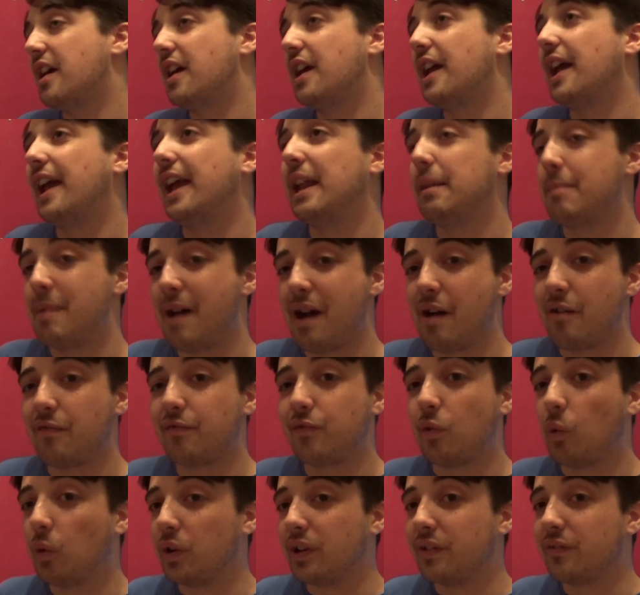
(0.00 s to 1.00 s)
in about
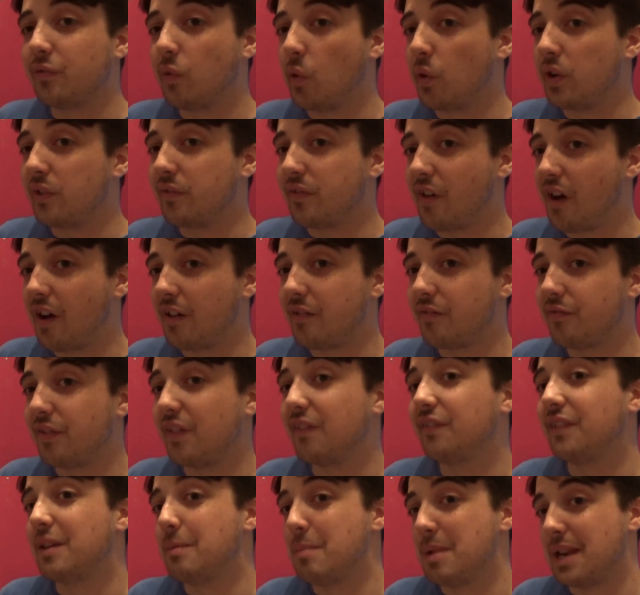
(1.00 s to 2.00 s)
40, 45,
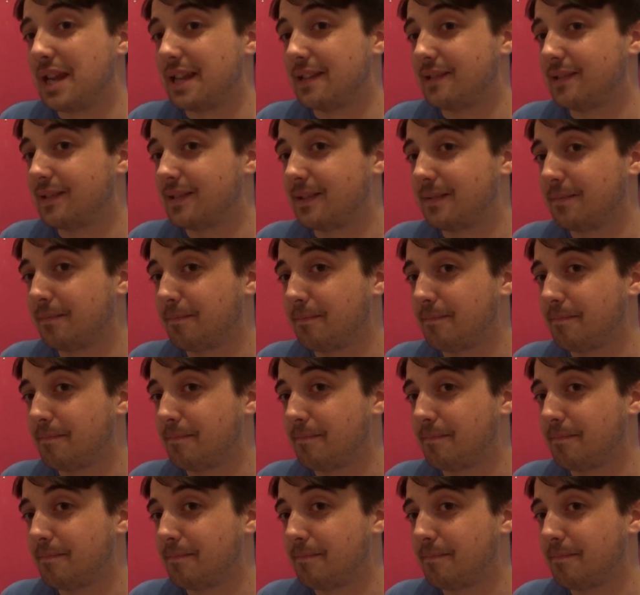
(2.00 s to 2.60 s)
50 minutes.